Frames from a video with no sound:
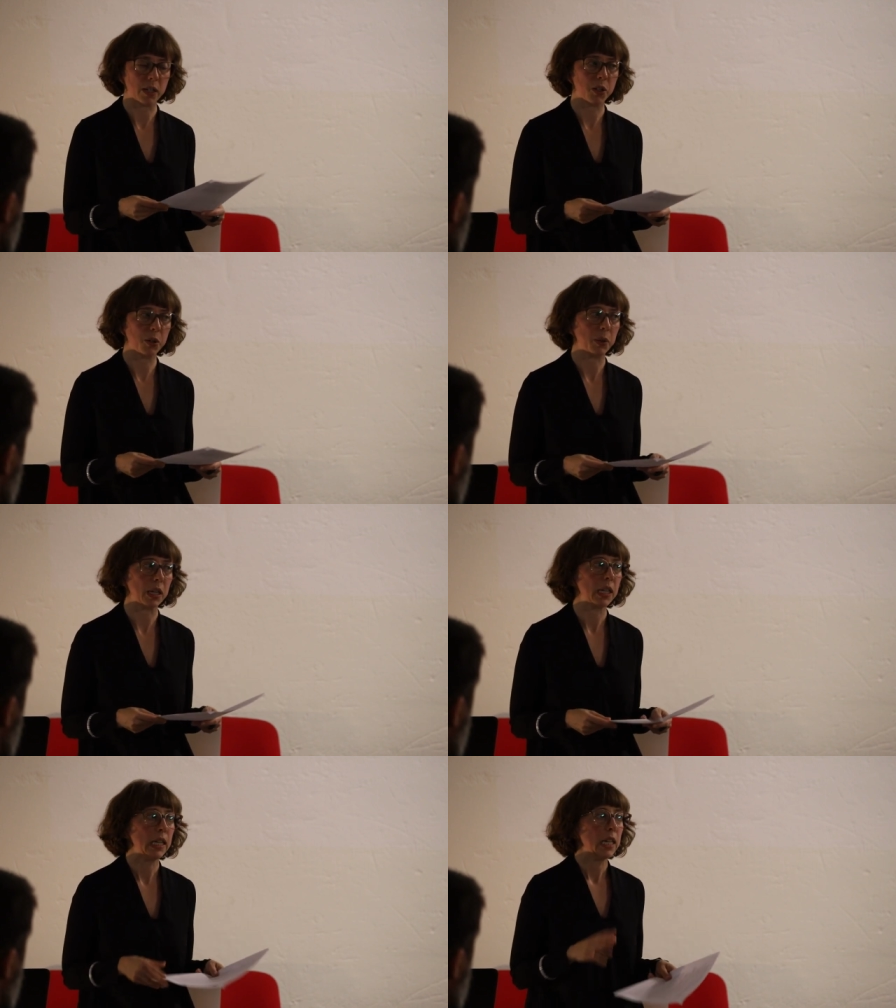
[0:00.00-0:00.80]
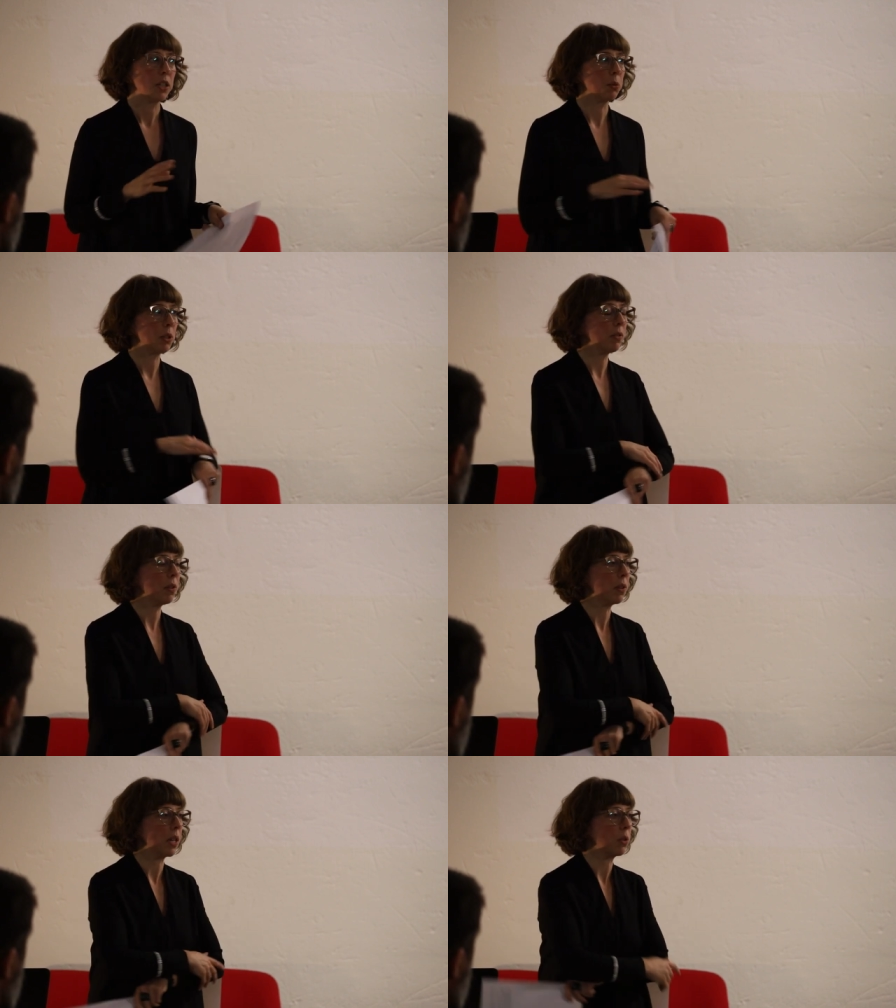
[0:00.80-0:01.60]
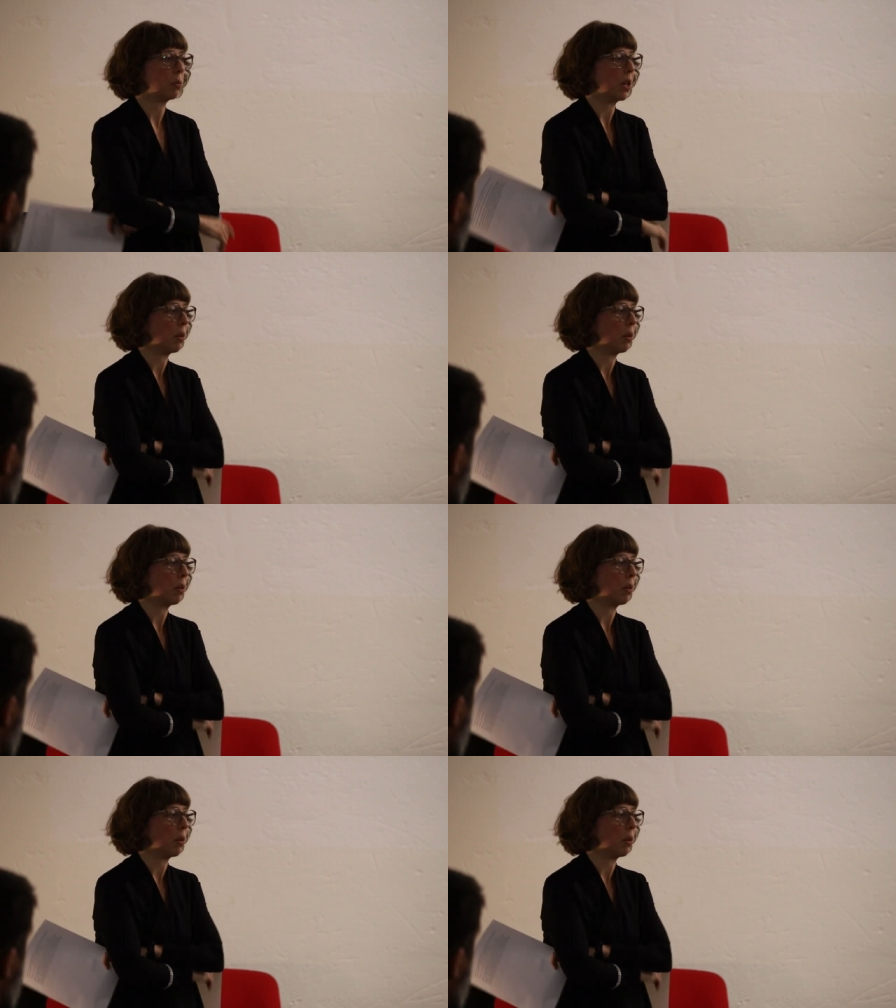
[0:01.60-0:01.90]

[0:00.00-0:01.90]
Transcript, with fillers: we are doing. So one of the things